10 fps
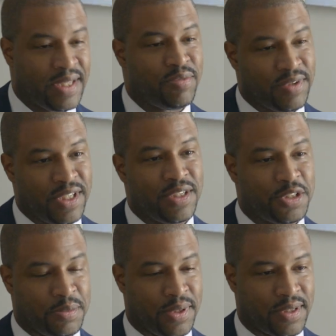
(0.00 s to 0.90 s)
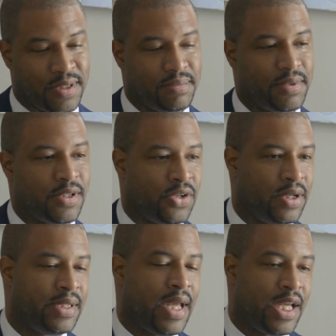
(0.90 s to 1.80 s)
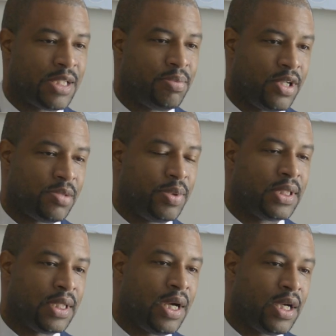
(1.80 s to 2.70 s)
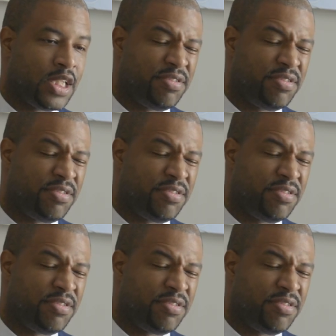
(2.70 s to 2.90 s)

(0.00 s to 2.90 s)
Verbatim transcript: live in Jamaica. So our diaspora is pretty large,